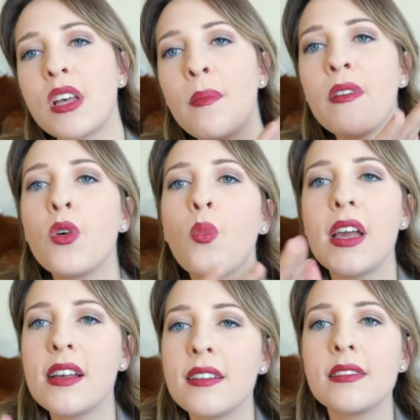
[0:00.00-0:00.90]
some of the
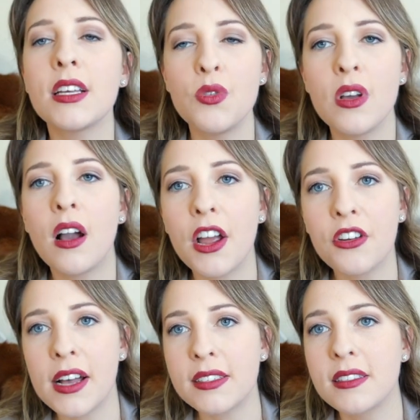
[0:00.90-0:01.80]
ways that you can cut
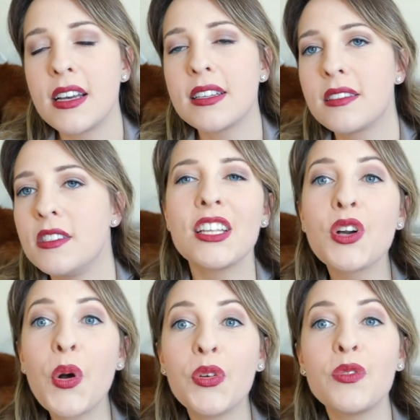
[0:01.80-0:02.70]
your guest list, let's
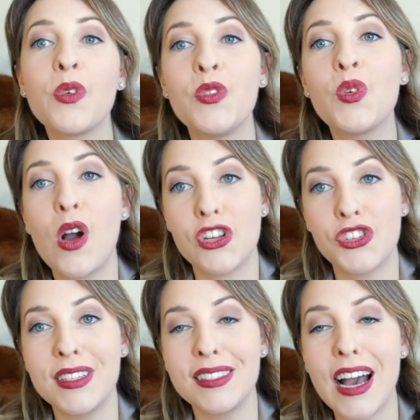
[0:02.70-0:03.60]
go through a few
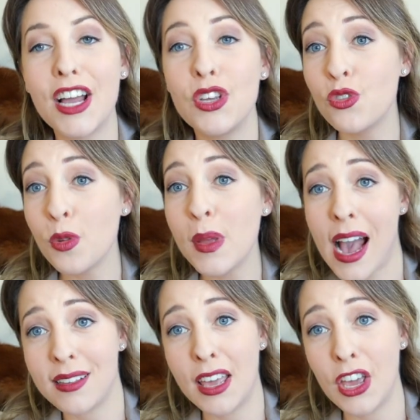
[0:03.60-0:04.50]
questions that you should be
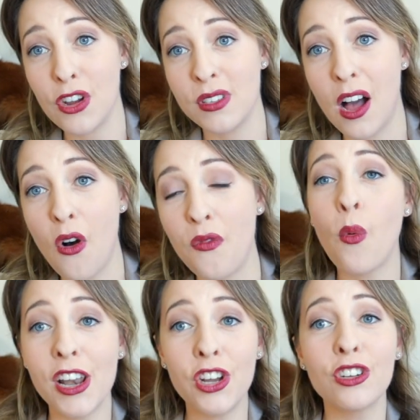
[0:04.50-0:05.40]
asking yourself
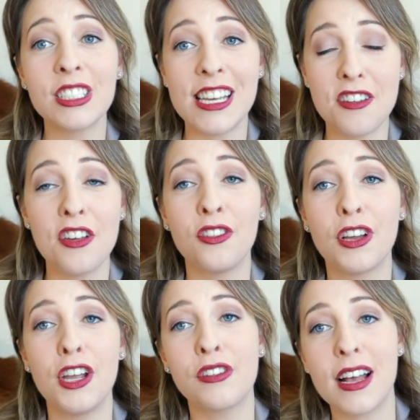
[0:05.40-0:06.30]
when you're taking a
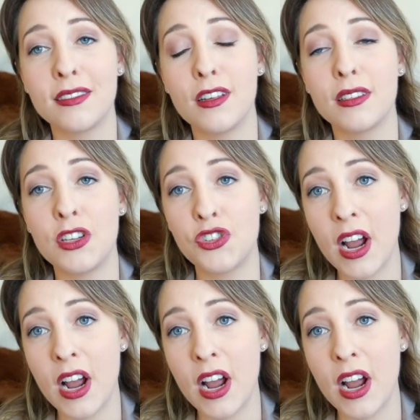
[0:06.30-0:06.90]
look at your guest list and